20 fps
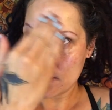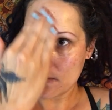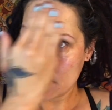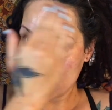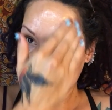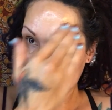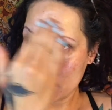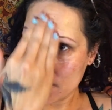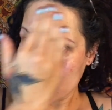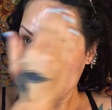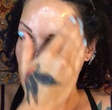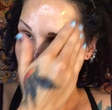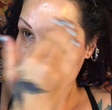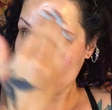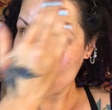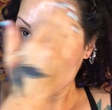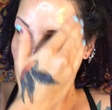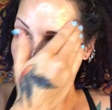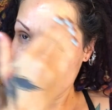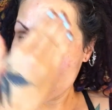and then I just
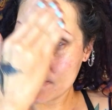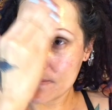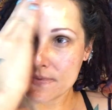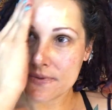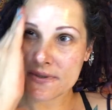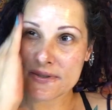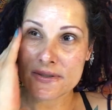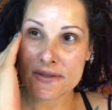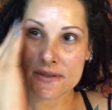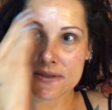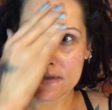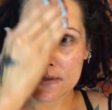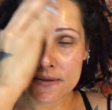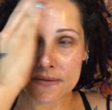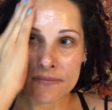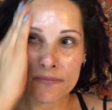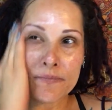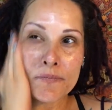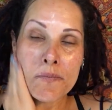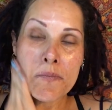rub this
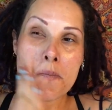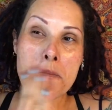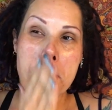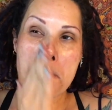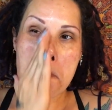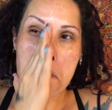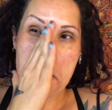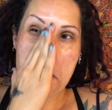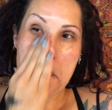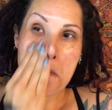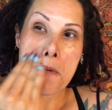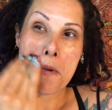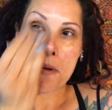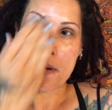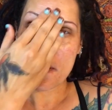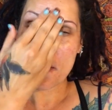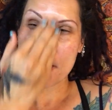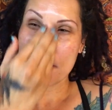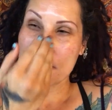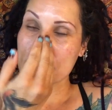in.
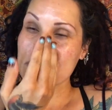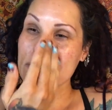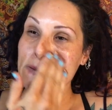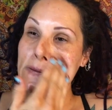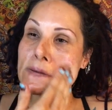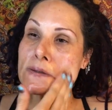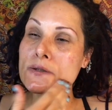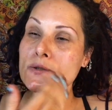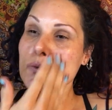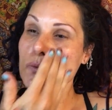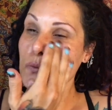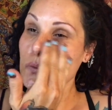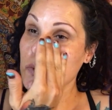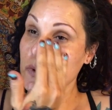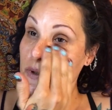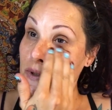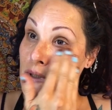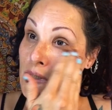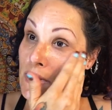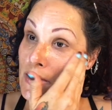This is a
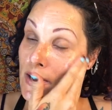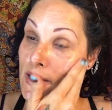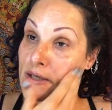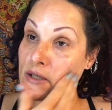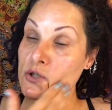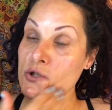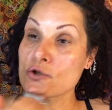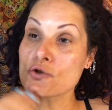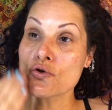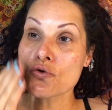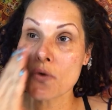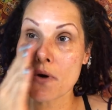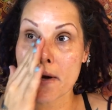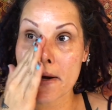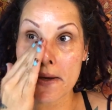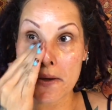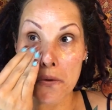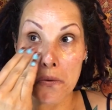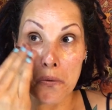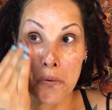really nice
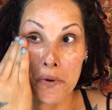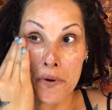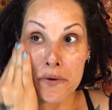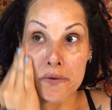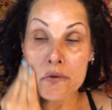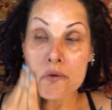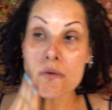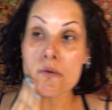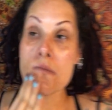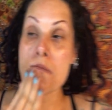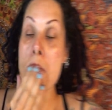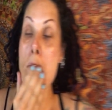dry oil. Let